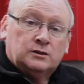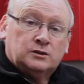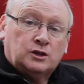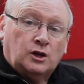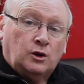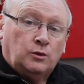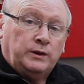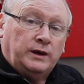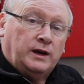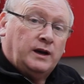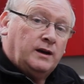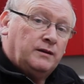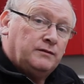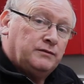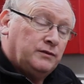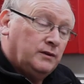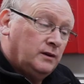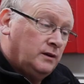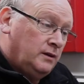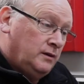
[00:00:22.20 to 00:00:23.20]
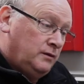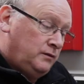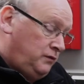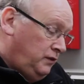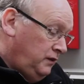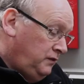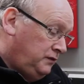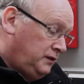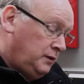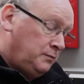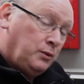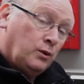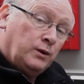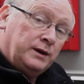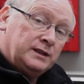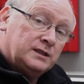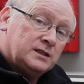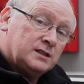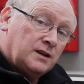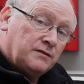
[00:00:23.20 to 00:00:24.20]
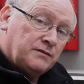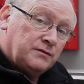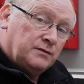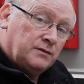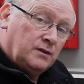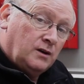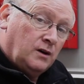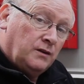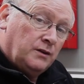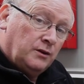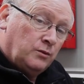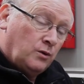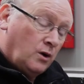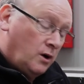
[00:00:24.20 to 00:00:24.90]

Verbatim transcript: So we have 50.7 on the